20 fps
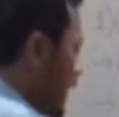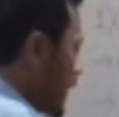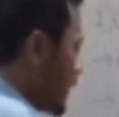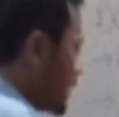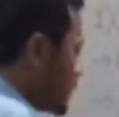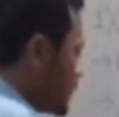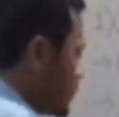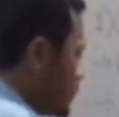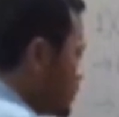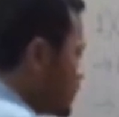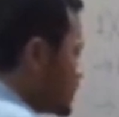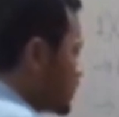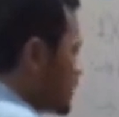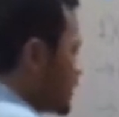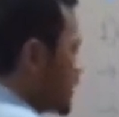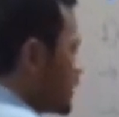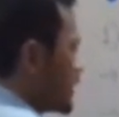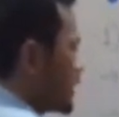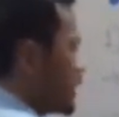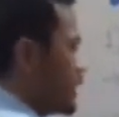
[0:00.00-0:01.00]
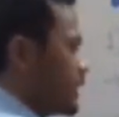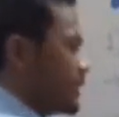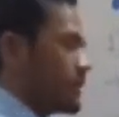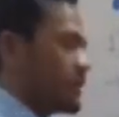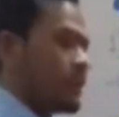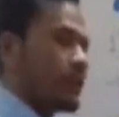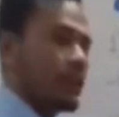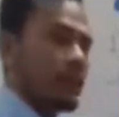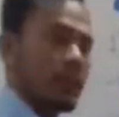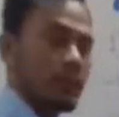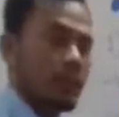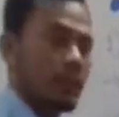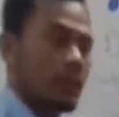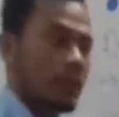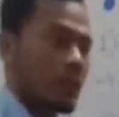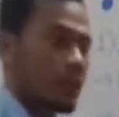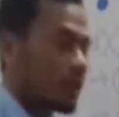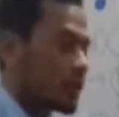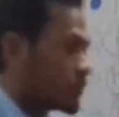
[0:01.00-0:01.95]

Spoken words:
I have used is here.